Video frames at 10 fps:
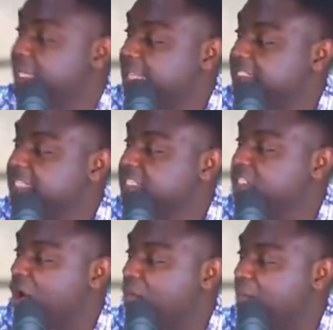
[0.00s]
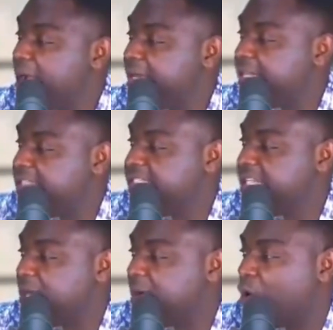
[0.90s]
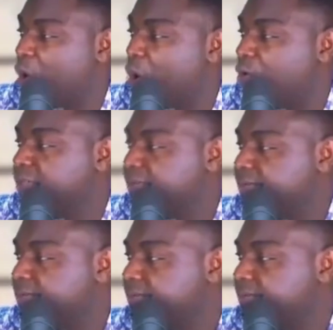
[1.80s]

There's this young man, this gentleman called